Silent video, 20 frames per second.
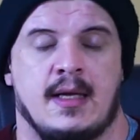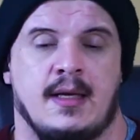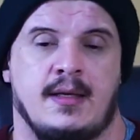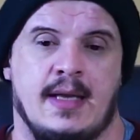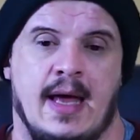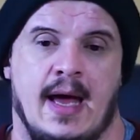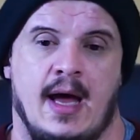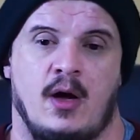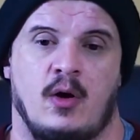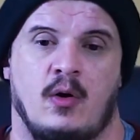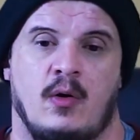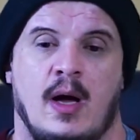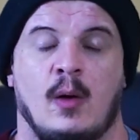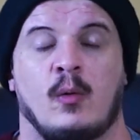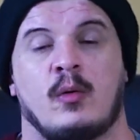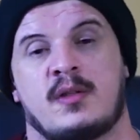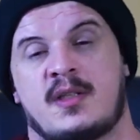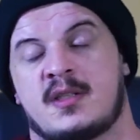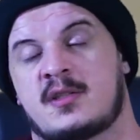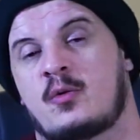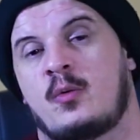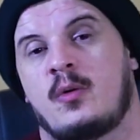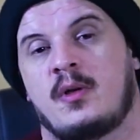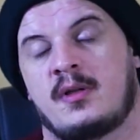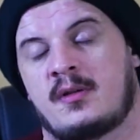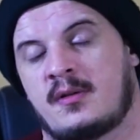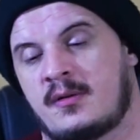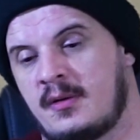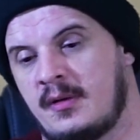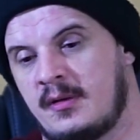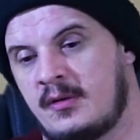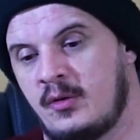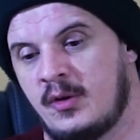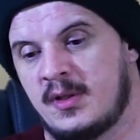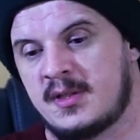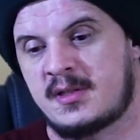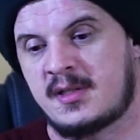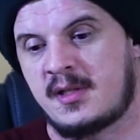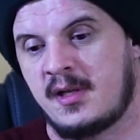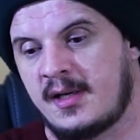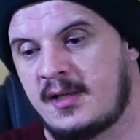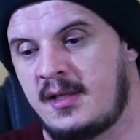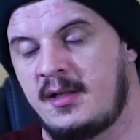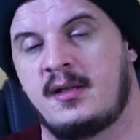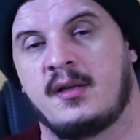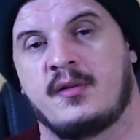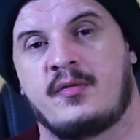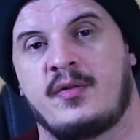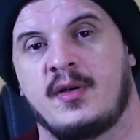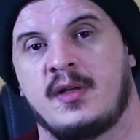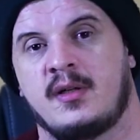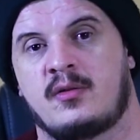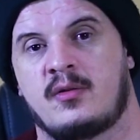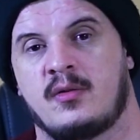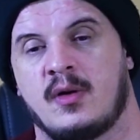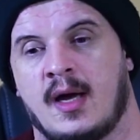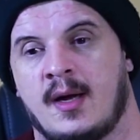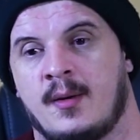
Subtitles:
Now I will just do a slightly different